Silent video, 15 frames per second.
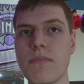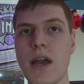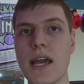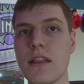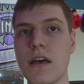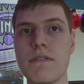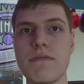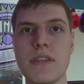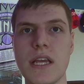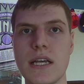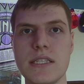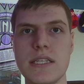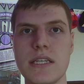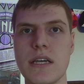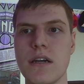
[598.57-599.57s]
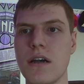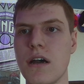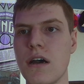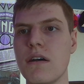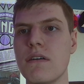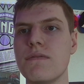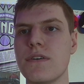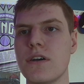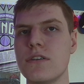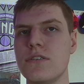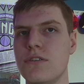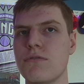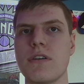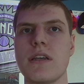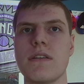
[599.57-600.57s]
I love the idea of a
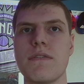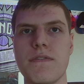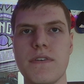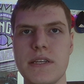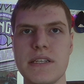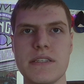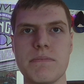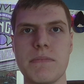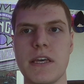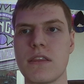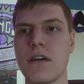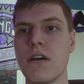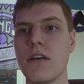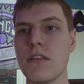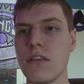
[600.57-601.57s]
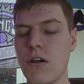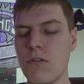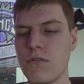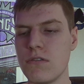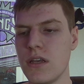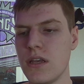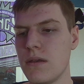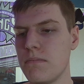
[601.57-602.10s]
Dorian Finney-Smith alone